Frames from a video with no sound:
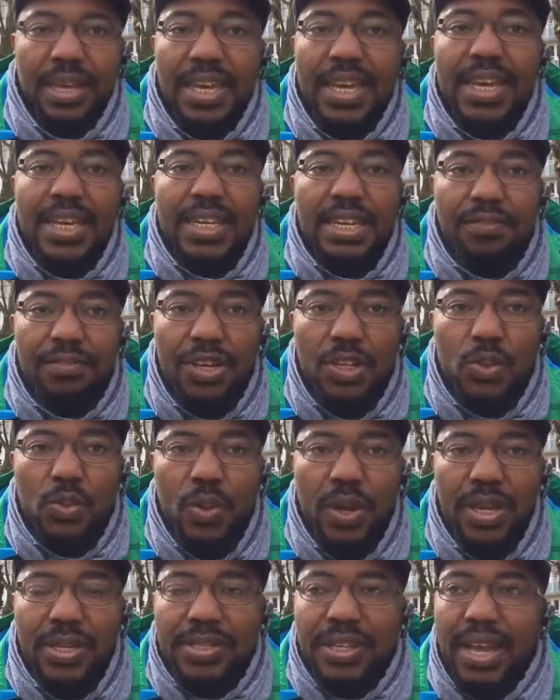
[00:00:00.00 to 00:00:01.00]

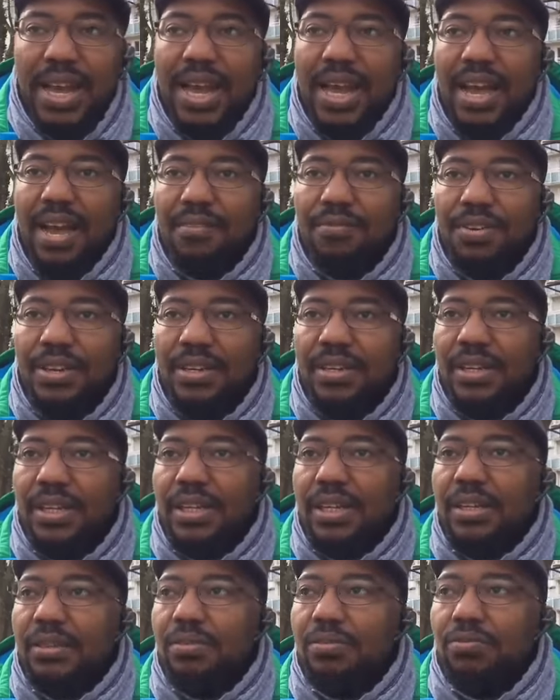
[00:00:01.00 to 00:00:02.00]
Individuals are having,
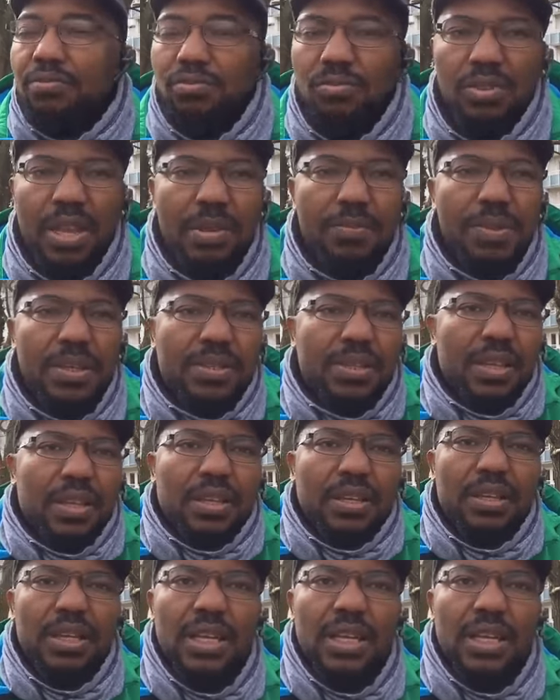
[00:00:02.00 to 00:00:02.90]
let me say,